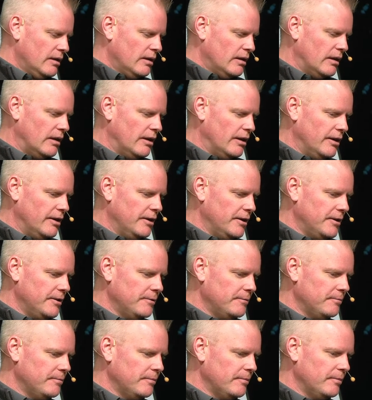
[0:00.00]
Uh,
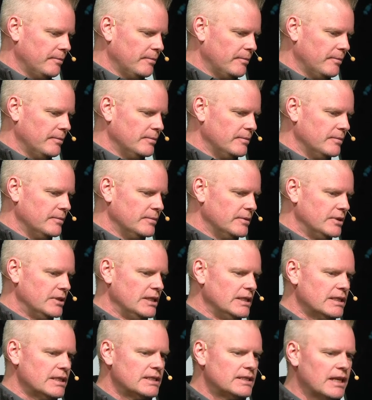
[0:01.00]

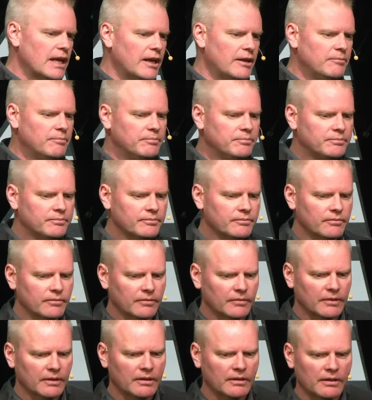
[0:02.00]
Jesus said,
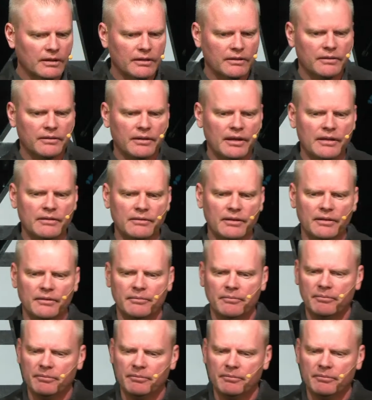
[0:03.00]
and, and